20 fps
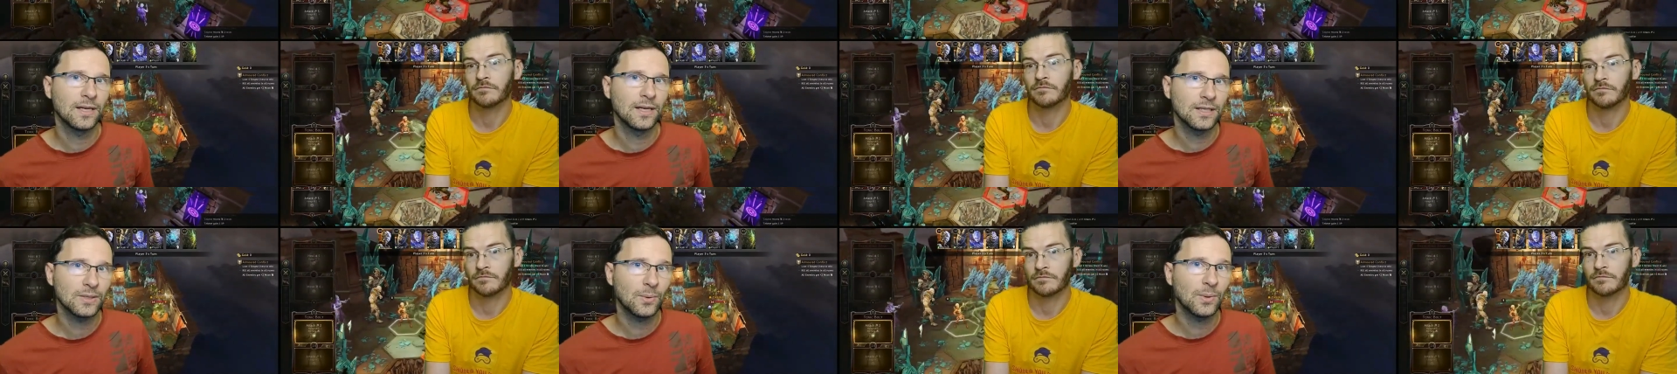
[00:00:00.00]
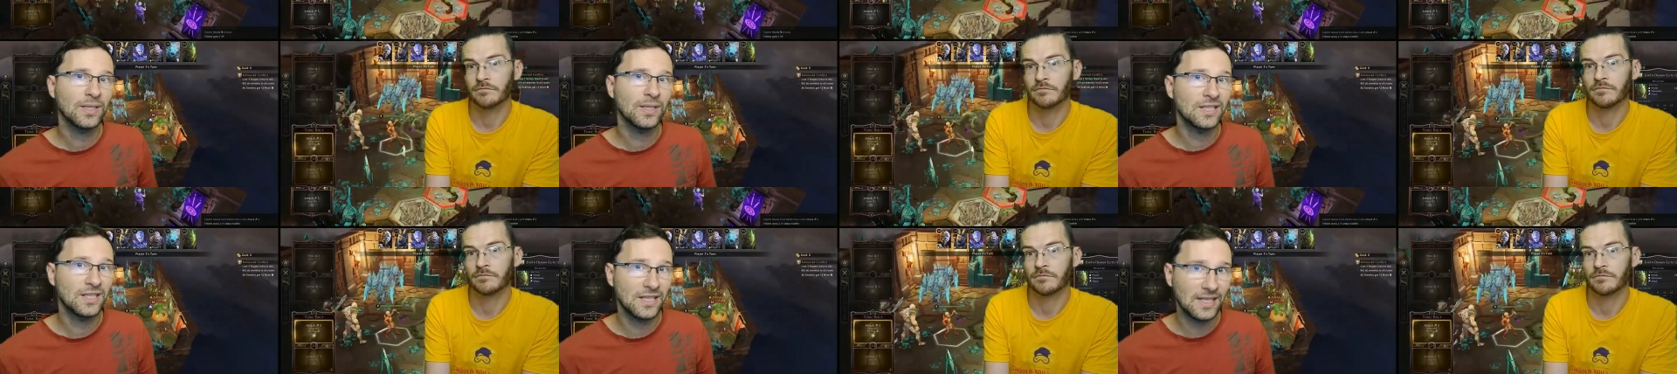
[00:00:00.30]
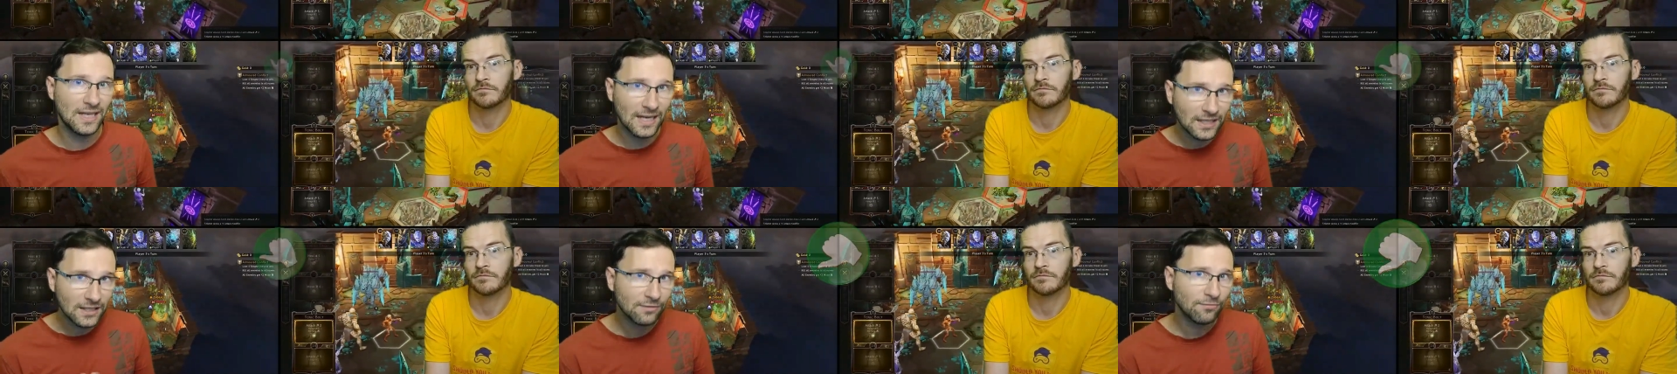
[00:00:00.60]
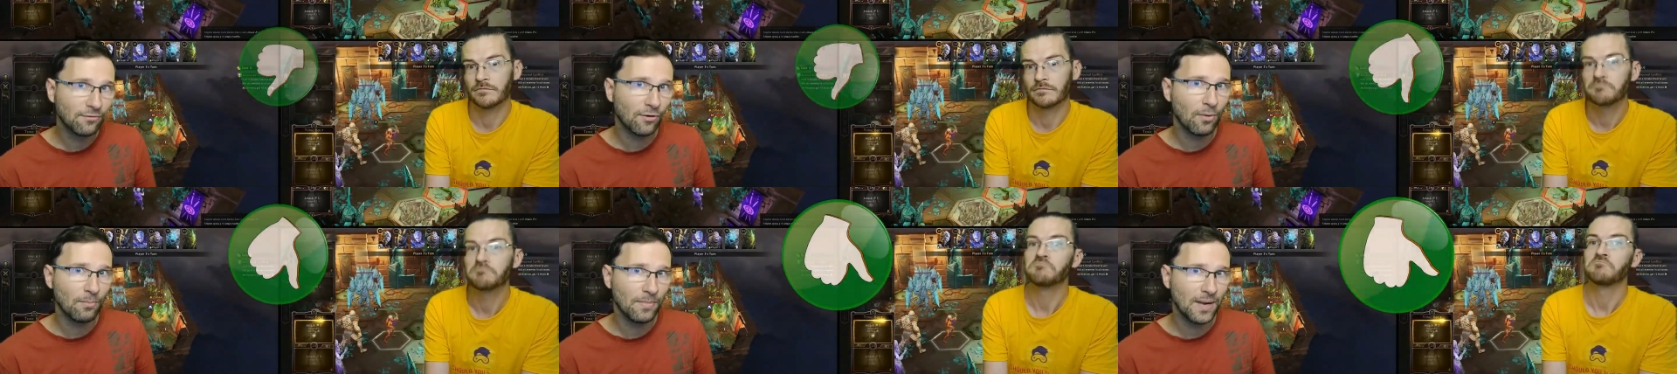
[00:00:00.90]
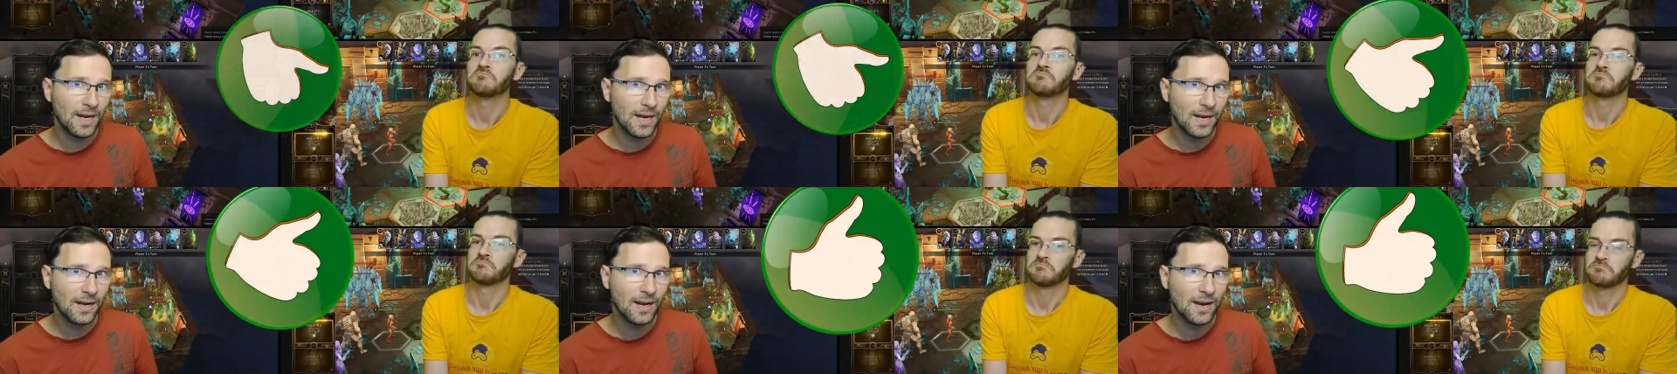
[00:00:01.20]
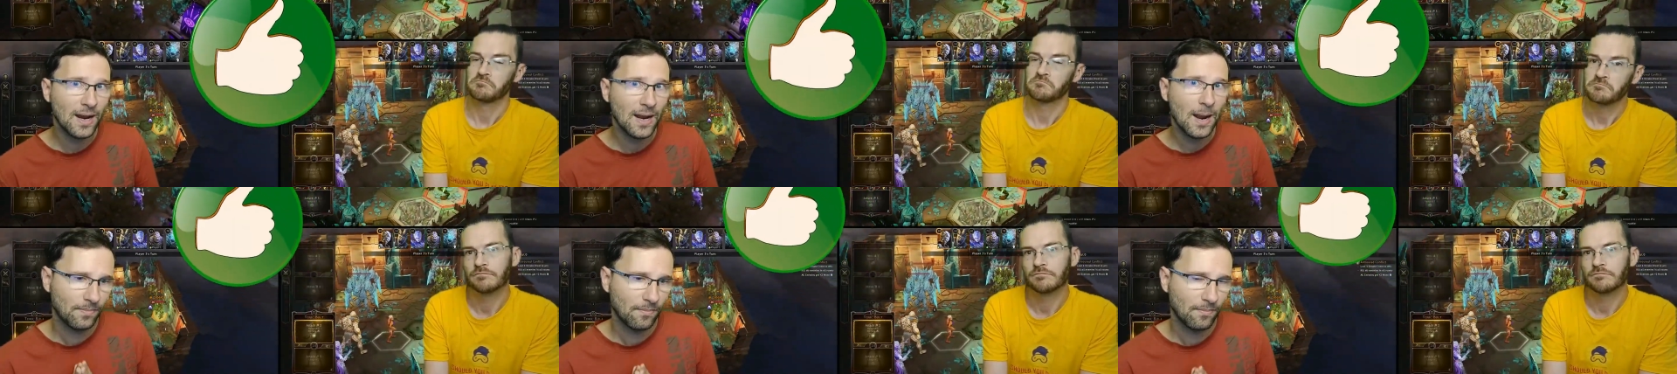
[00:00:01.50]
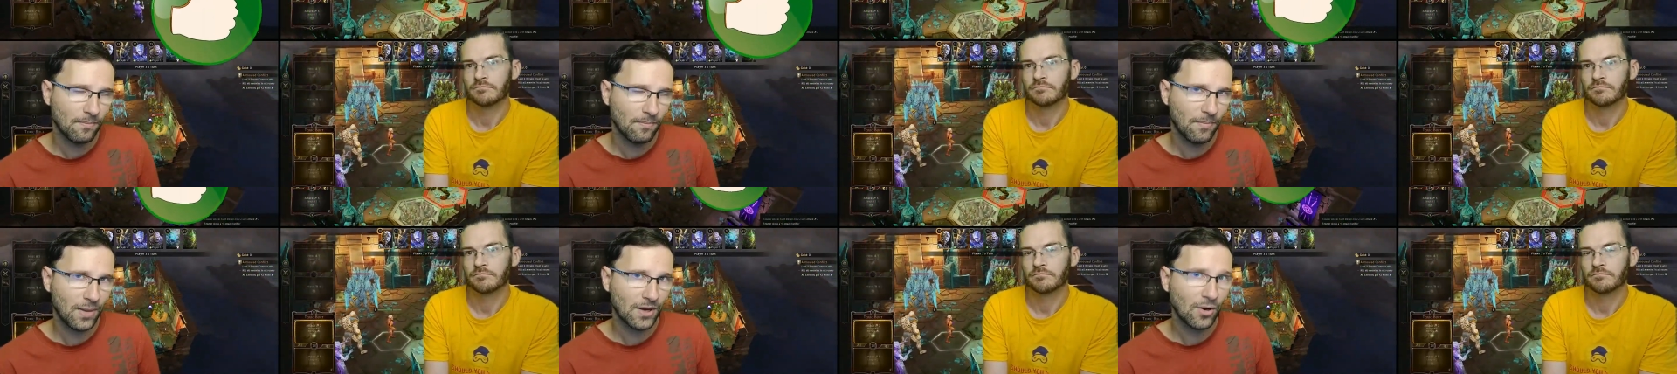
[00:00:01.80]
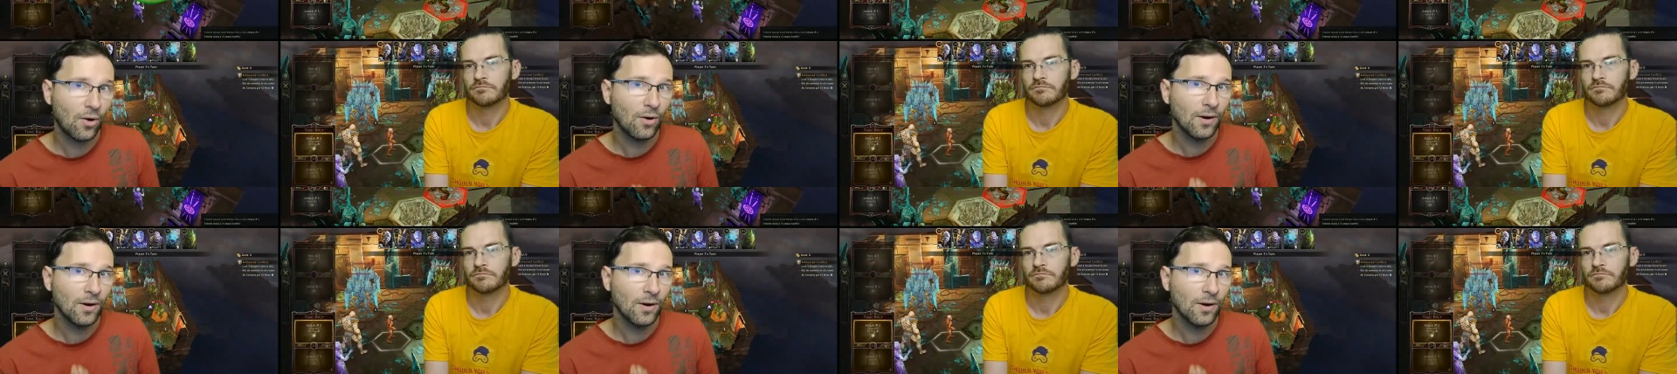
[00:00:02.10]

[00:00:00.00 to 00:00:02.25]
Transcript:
Speaker 1: So mm-hmm. it's yes for me, but only